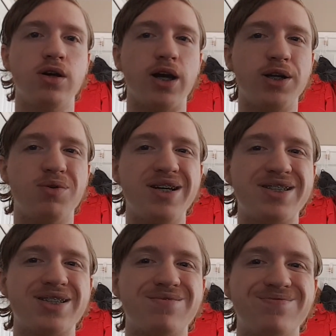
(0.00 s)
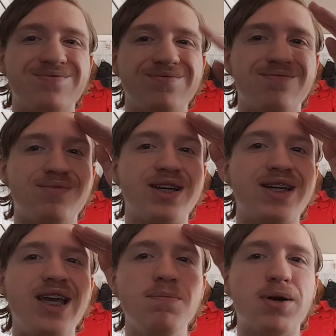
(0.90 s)
And always,
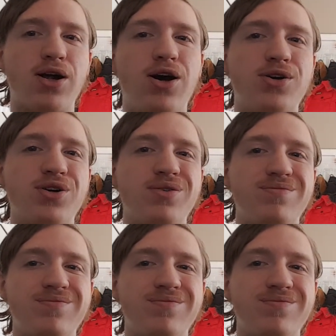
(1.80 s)
keep it Hartle.